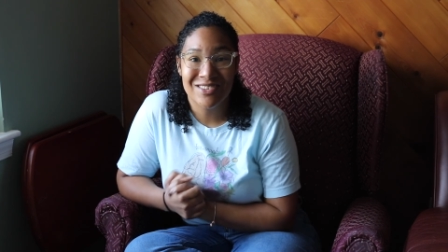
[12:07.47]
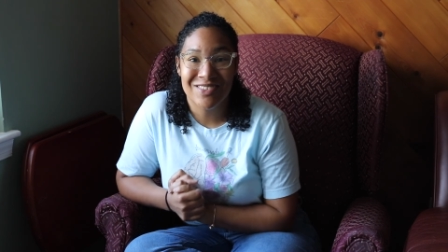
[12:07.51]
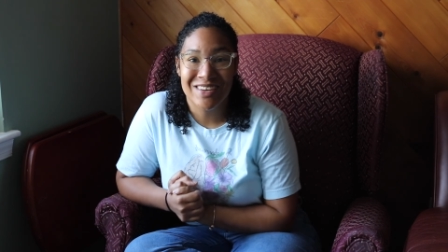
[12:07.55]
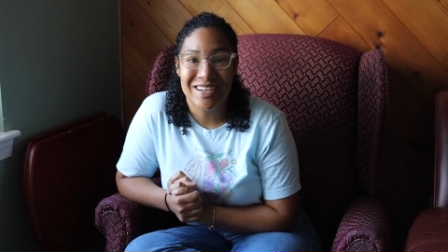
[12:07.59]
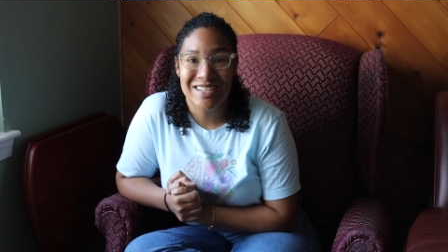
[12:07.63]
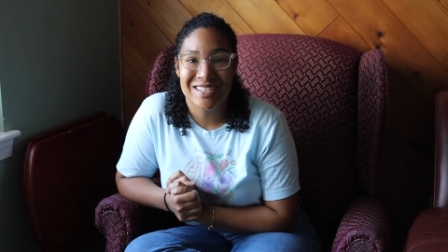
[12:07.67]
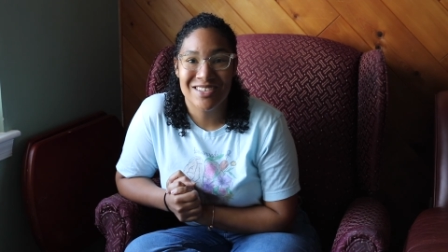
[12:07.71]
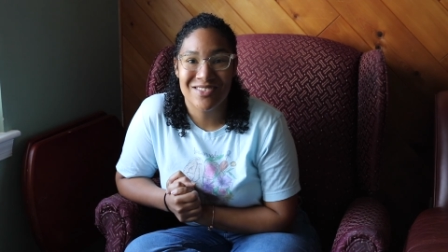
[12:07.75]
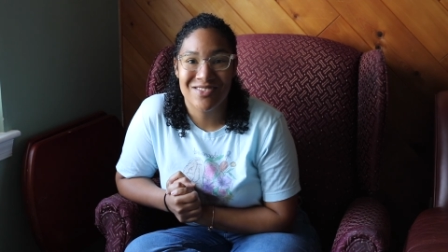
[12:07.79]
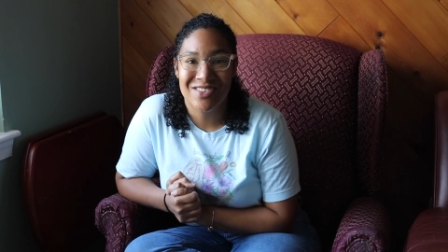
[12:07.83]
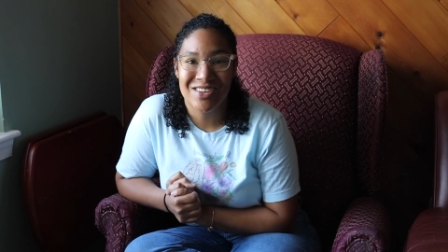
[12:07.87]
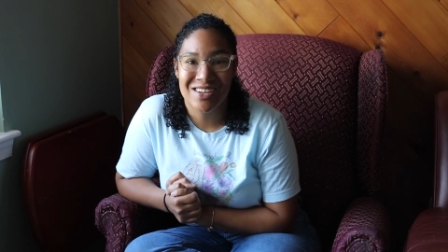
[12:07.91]

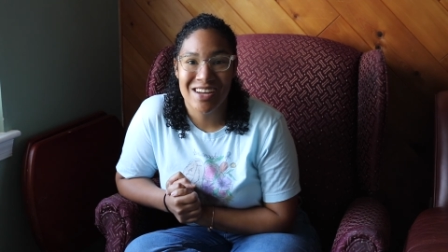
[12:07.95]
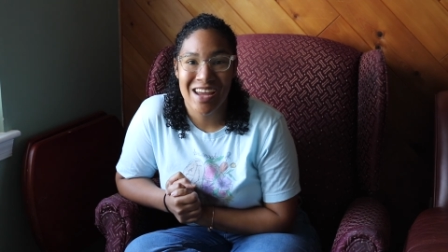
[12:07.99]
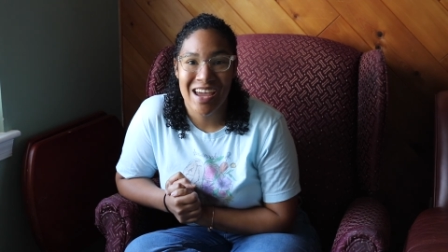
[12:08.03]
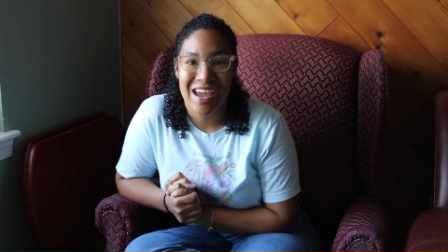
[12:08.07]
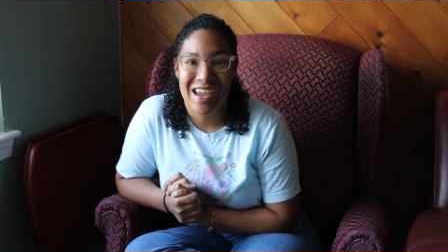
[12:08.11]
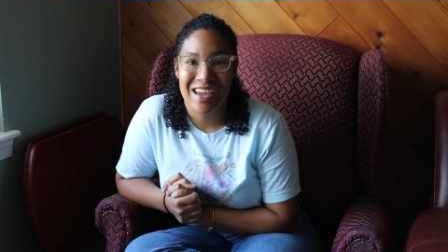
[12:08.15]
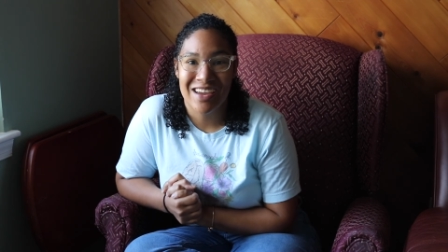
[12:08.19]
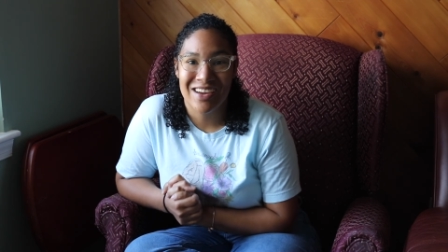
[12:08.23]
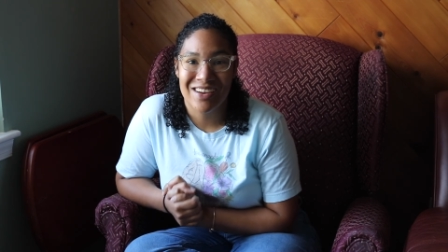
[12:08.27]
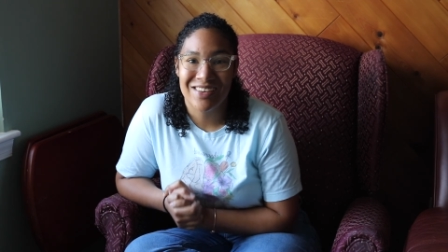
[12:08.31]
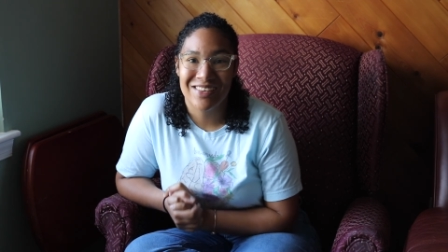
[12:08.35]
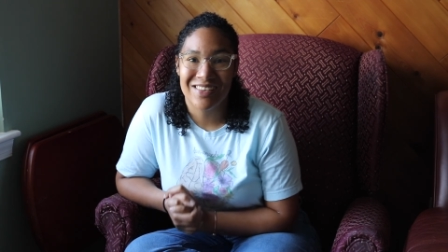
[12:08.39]
rest of your day.
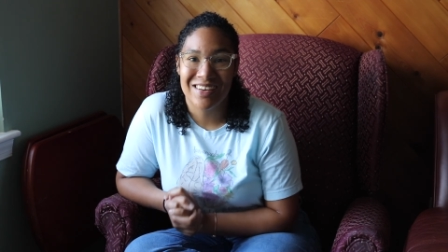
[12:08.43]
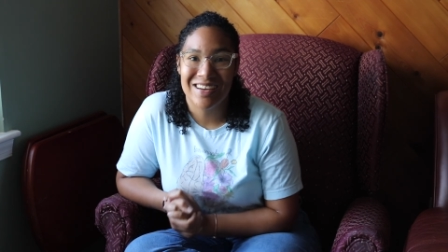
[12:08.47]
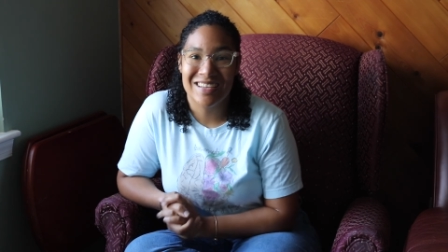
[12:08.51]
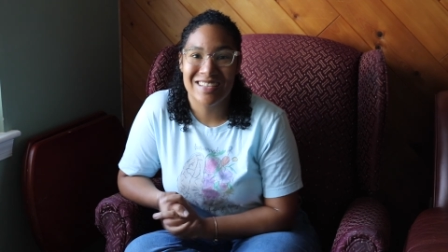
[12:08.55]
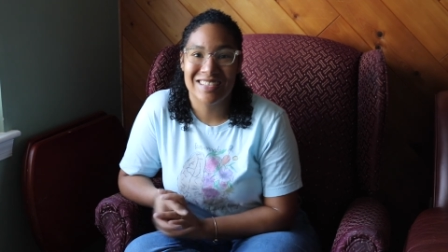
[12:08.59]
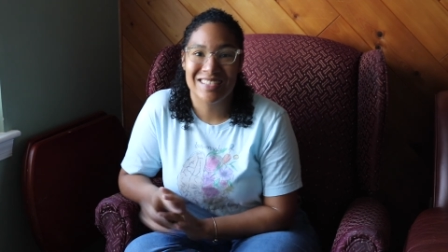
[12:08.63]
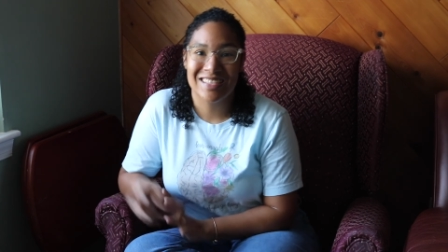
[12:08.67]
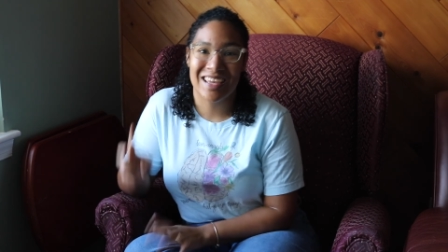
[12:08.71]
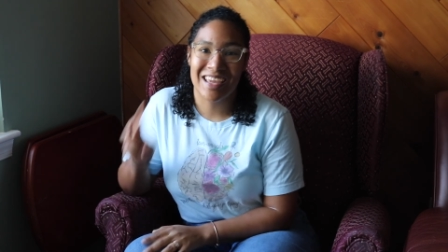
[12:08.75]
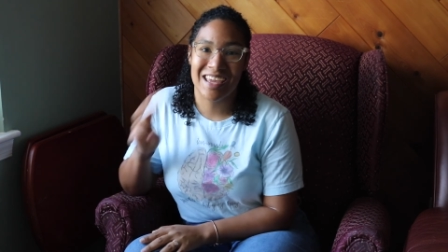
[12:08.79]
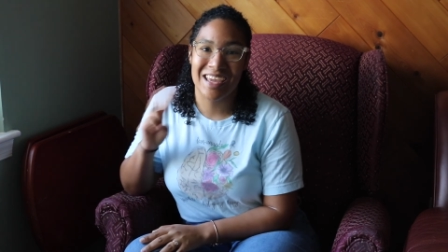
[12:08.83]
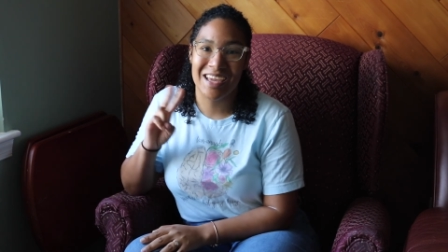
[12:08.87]

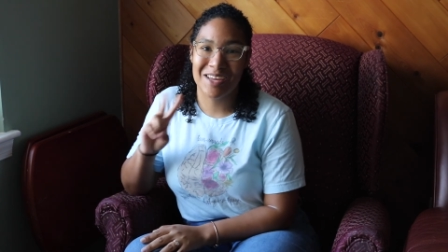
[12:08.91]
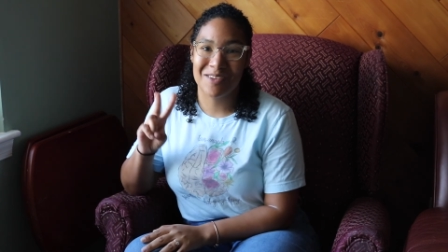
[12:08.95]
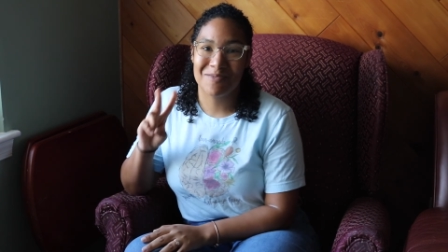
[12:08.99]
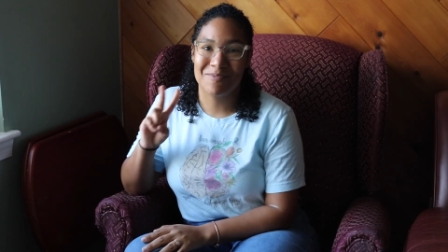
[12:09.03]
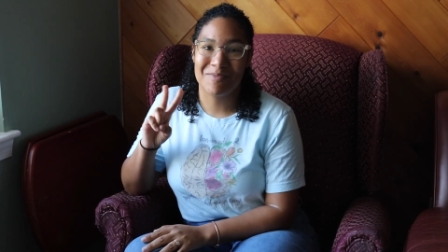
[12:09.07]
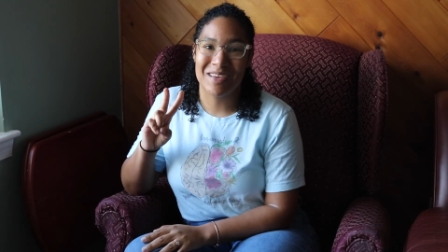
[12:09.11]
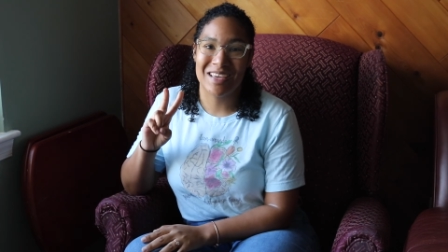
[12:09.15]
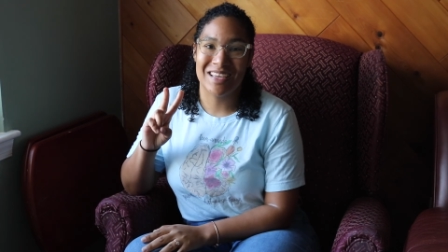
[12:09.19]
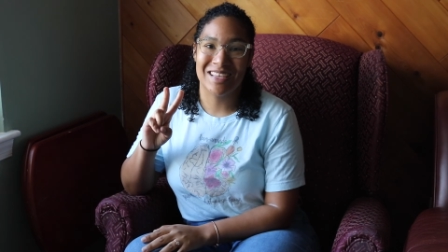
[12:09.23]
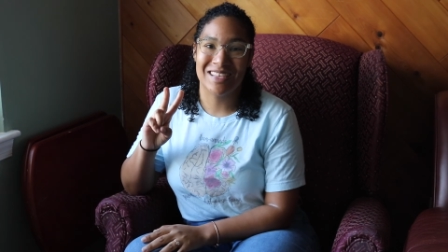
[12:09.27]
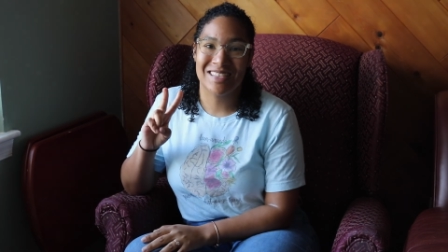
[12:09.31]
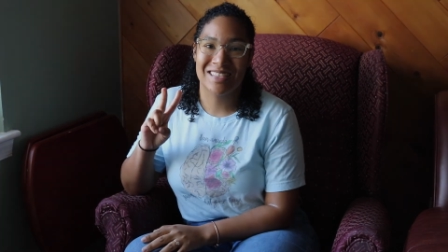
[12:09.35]
Grace and
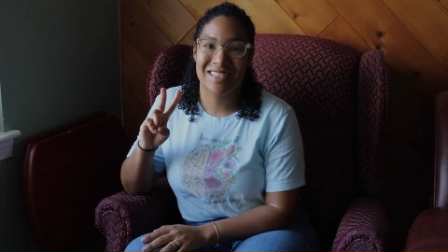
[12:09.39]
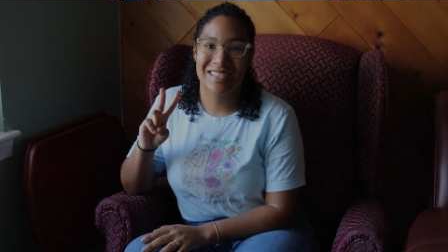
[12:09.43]
peace.